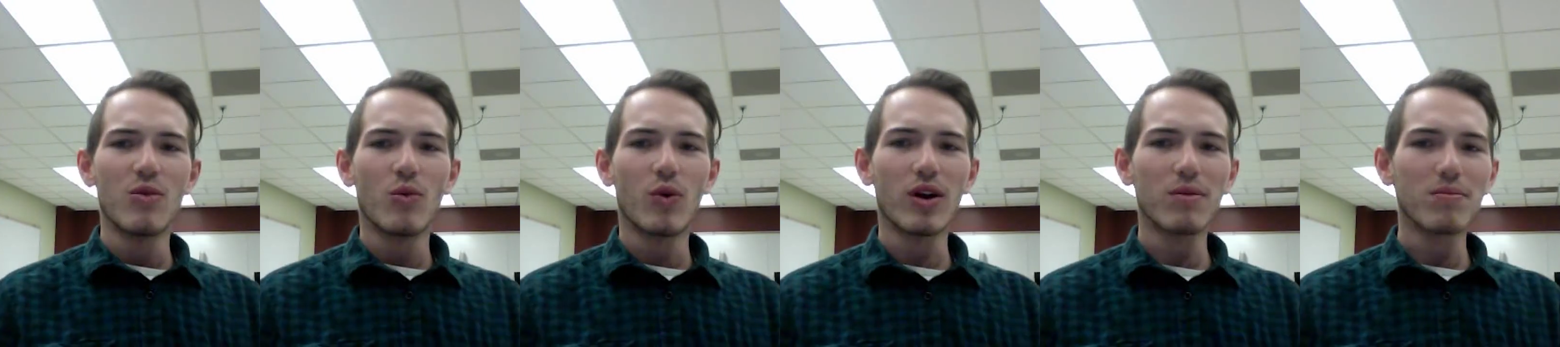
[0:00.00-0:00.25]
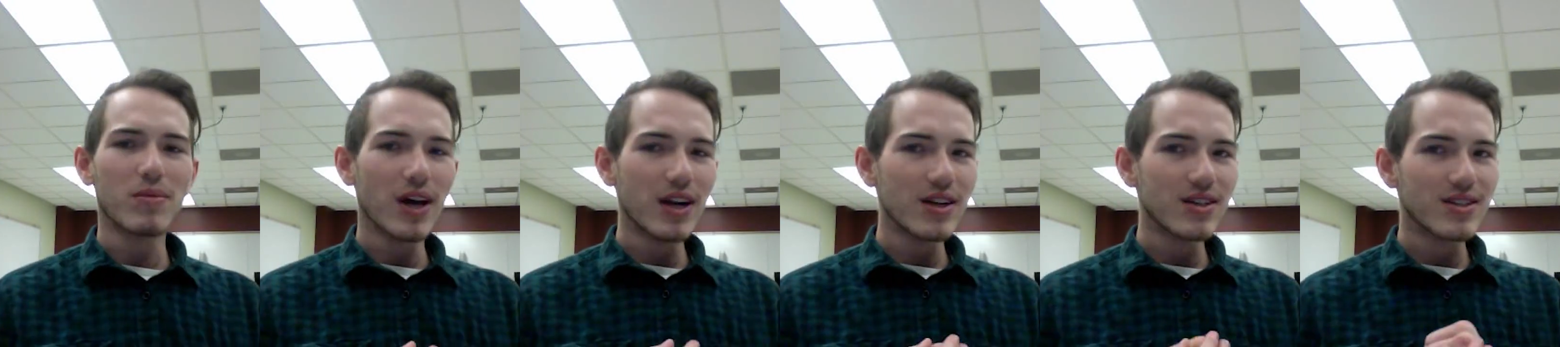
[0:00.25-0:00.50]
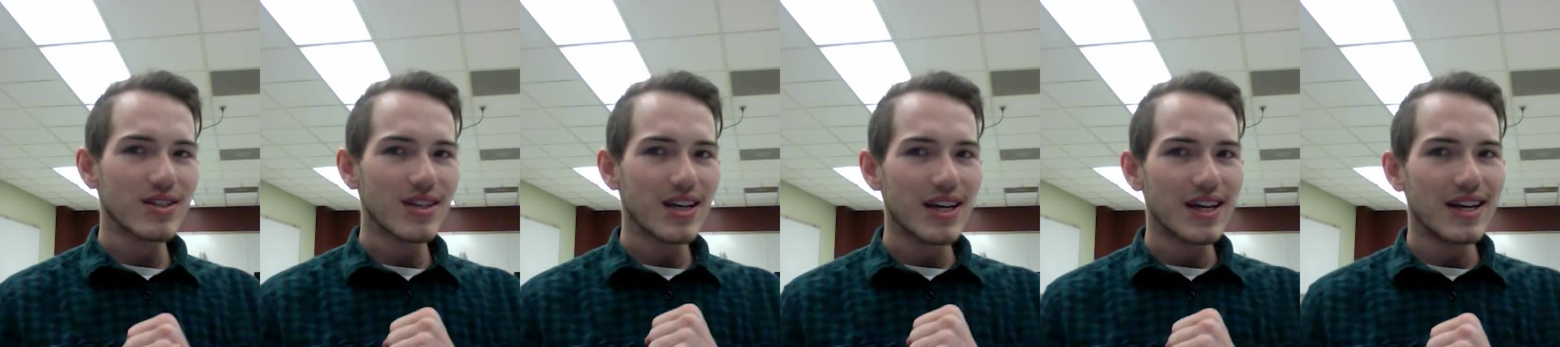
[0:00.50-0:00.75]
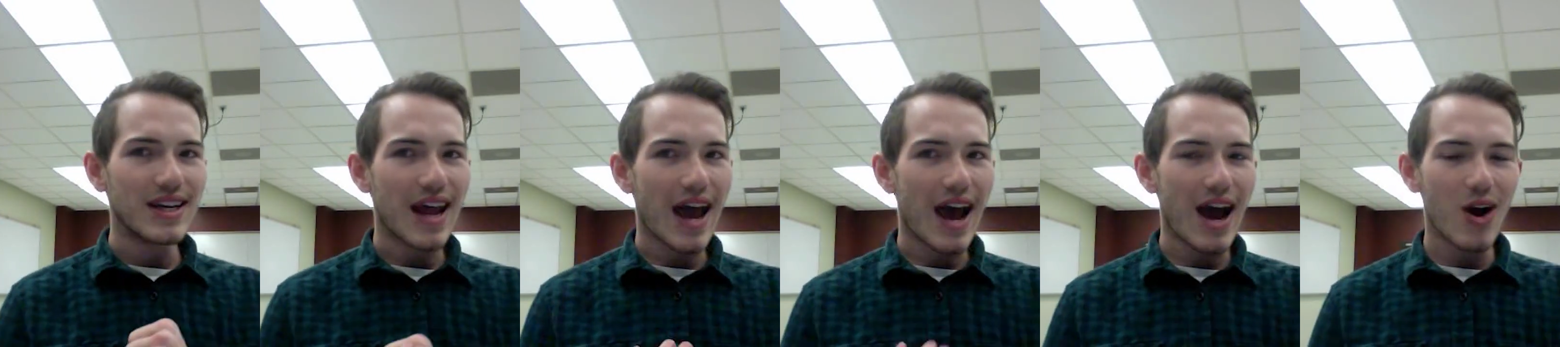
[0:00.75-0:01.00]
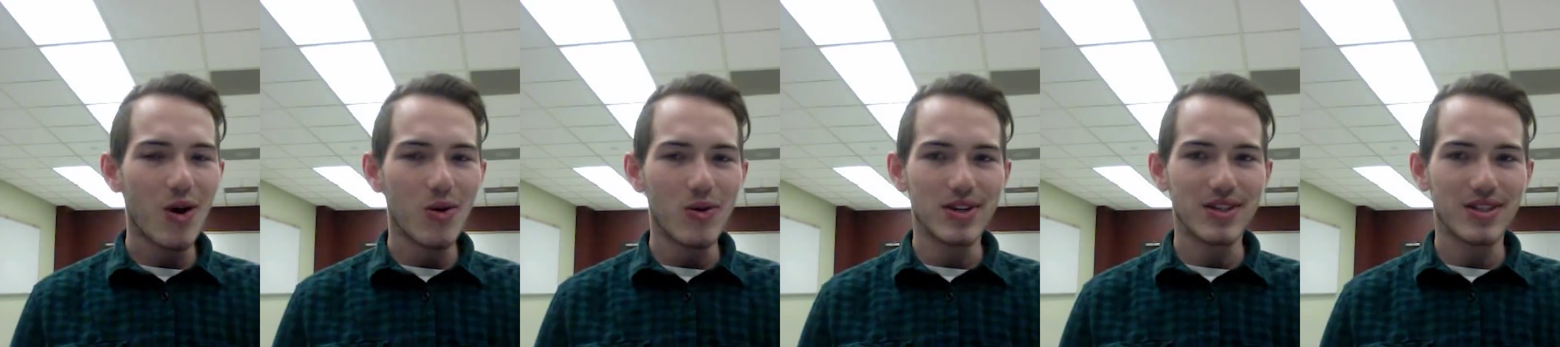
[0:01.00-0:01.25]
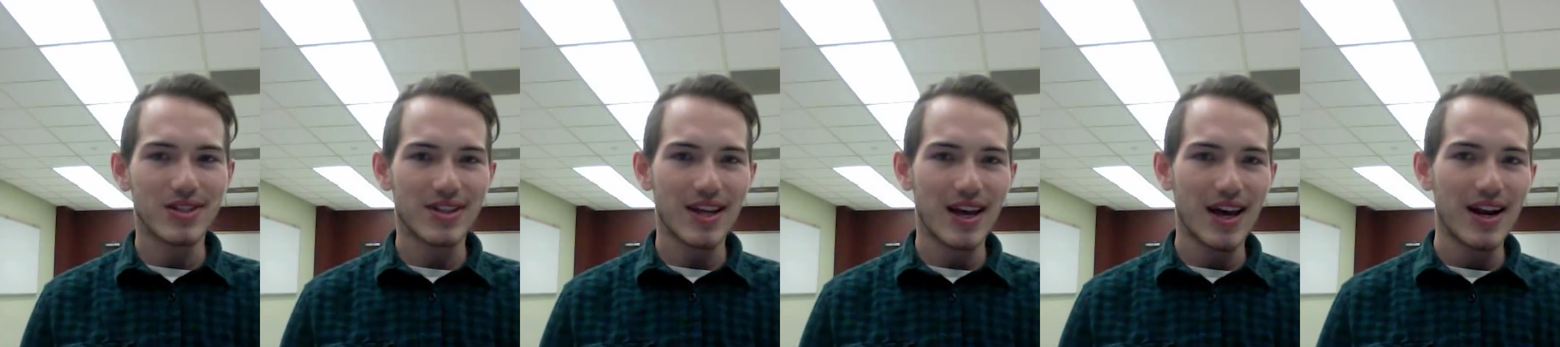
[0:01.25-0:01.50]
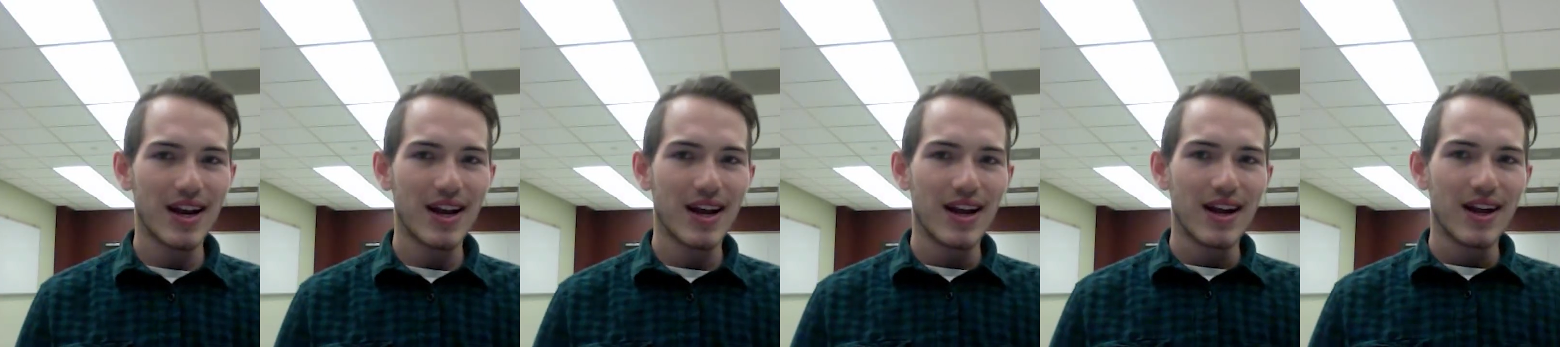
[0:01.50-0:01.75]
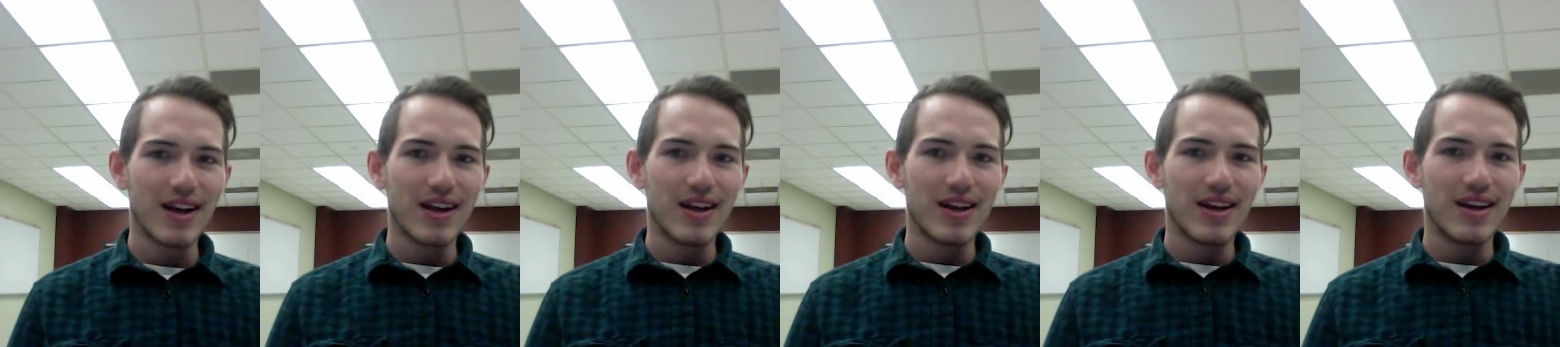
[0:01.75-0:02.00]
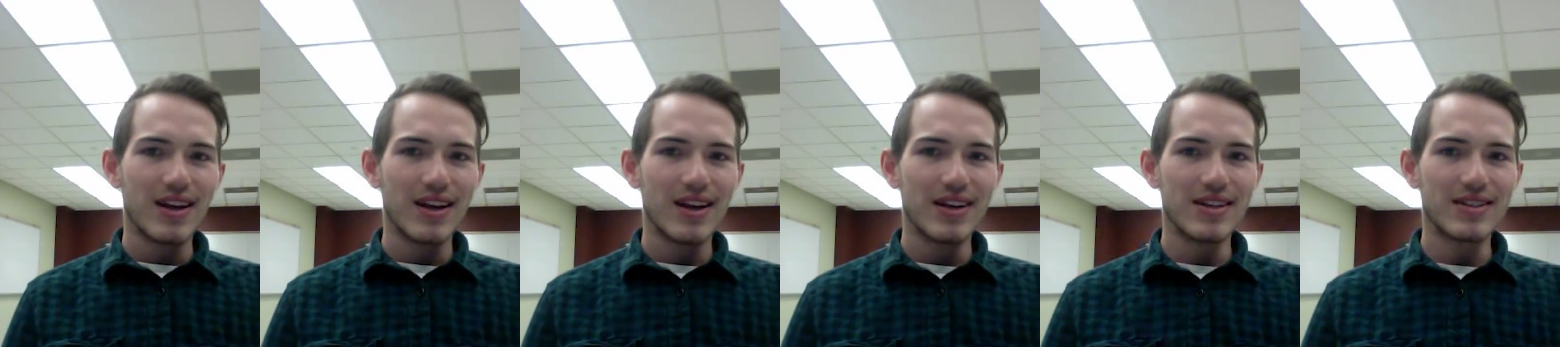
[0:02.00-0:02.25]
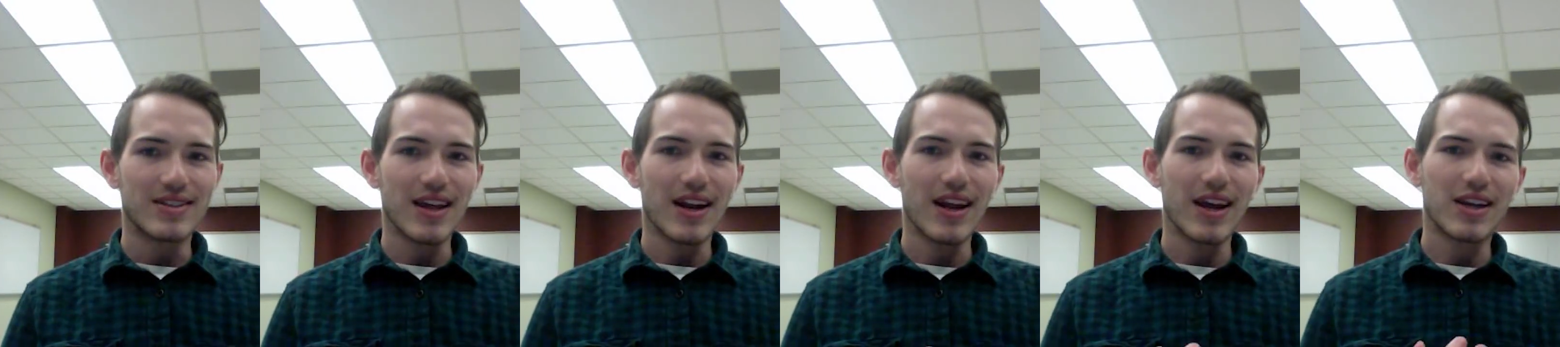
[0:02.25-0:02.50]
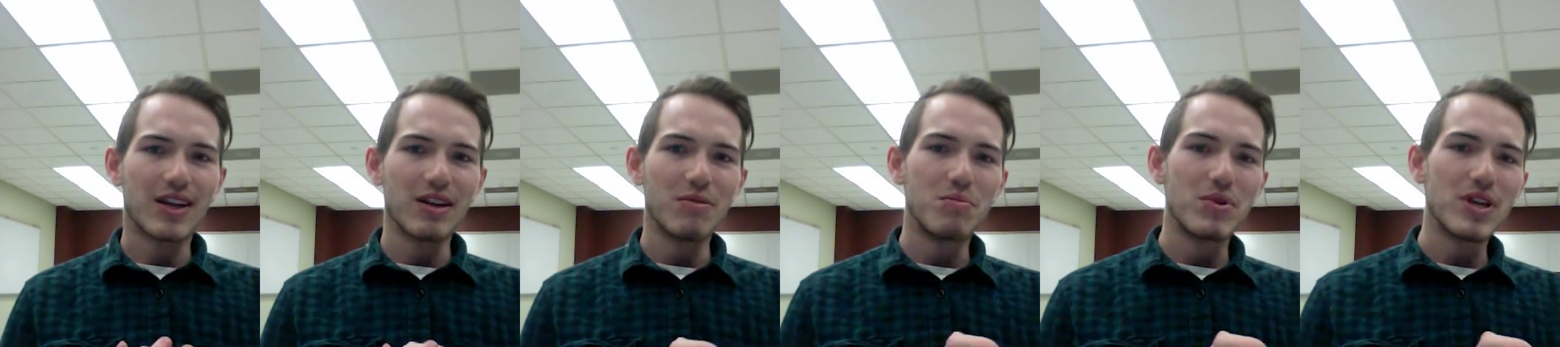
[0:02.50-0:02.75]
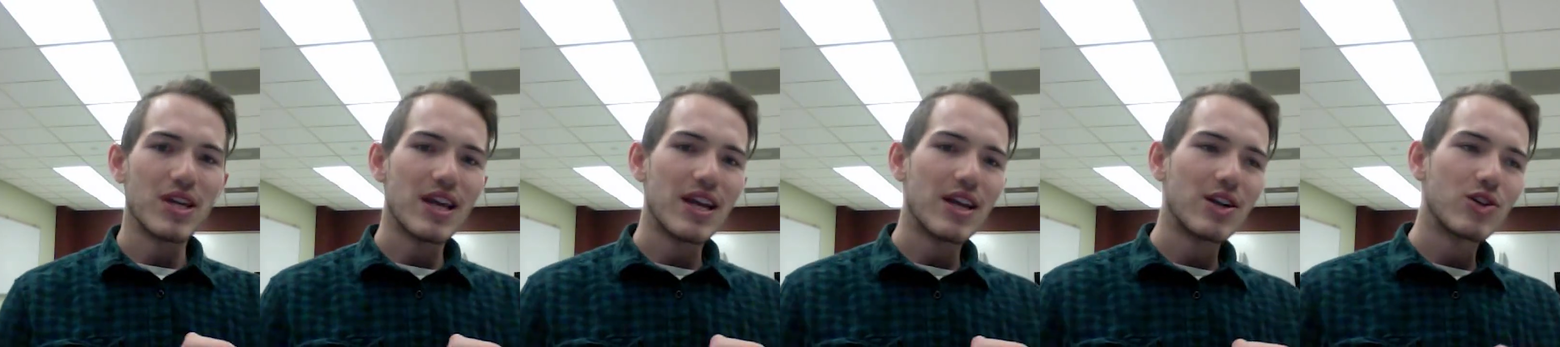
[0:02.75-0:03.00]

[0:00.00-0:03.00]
What I'm kind of seeing now is that I can be